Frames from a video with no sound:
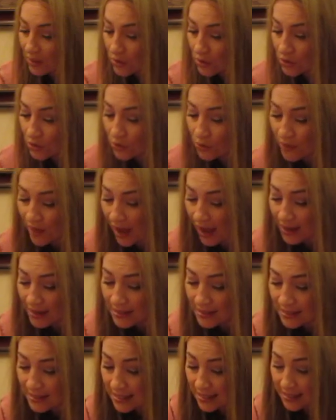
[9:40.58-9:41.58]
So that
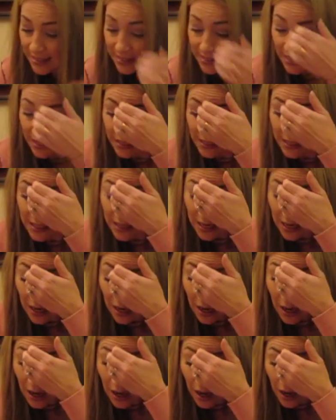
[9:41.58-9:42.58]
is the extent
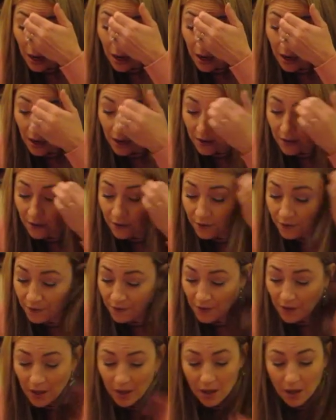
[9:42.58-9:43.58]
of
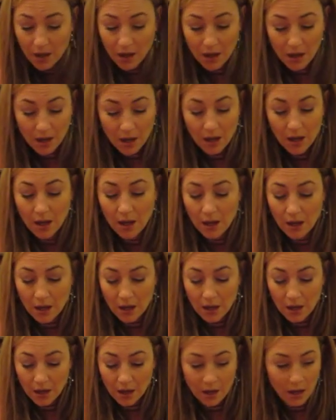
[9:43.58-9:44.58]

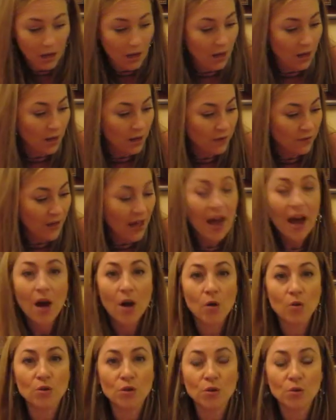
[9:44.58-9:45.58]

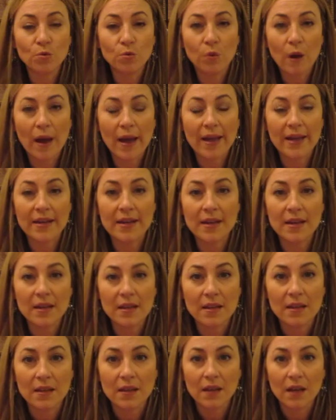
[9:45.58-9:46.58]
how to run
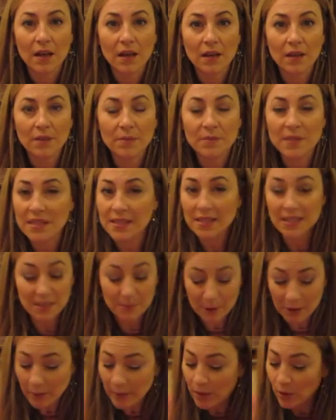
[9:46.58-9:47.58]
this
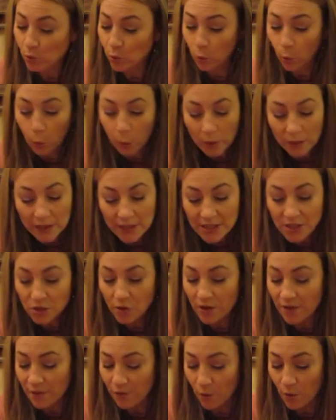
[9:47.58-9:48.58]
experiment. Really
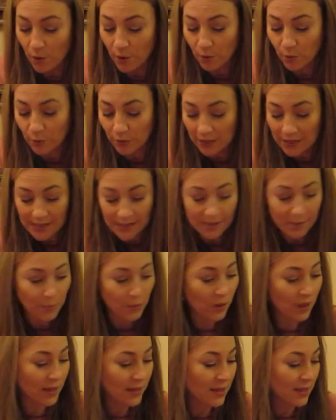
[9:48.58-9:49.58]
straightforward, really
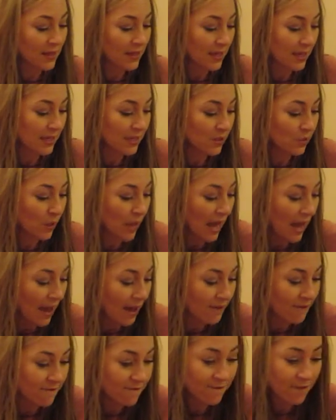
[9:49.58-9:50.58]
simple. I think the kids will
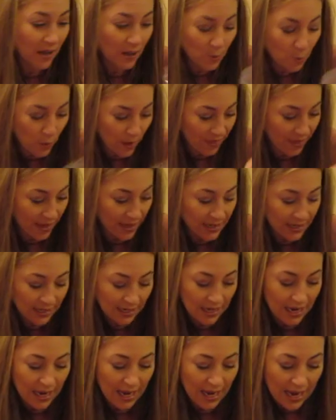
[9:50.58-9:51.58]
have fun with it
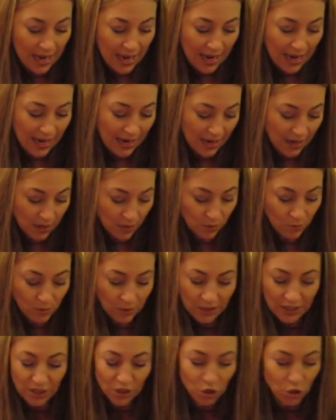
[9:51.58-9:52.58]
and
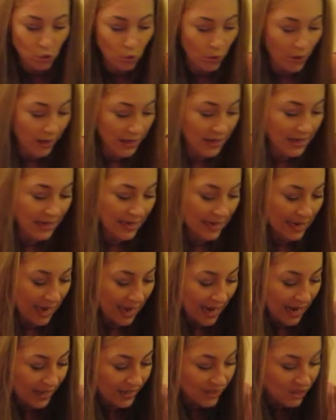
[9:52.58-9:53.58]
will enjoy getting
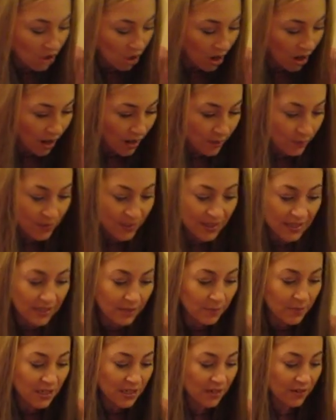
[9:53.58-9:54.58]
hands-on with these
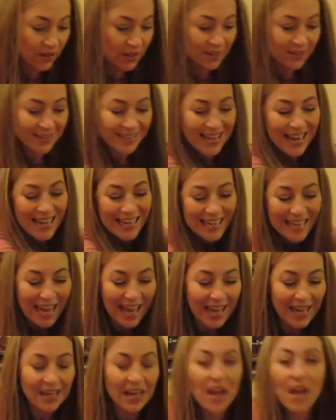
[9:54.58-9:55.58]
materials.
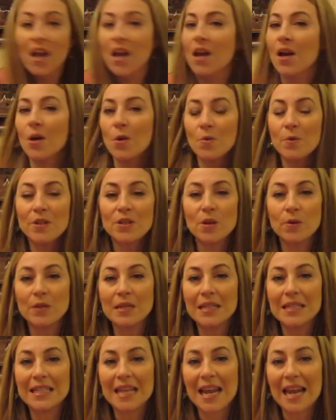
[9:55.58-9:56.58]
Again, we don't
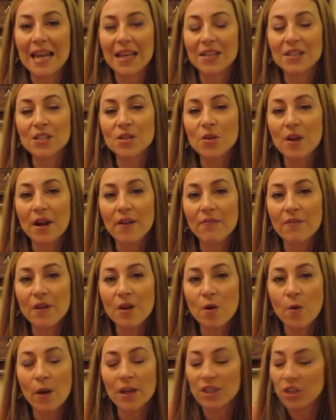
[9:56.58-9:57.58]
need to answer every
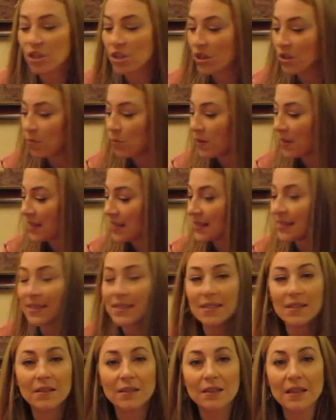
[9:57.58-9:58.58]
question. We can
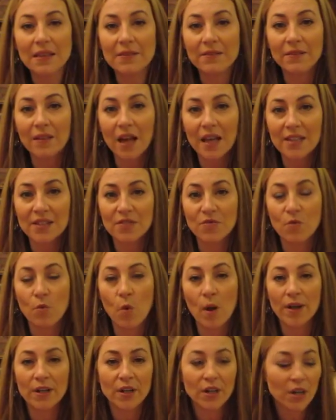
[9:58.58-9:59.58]
still leave lots of
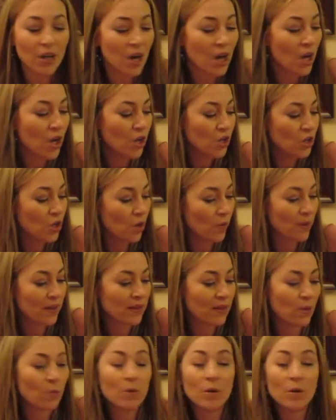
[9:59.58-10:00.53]
wonder, knowing that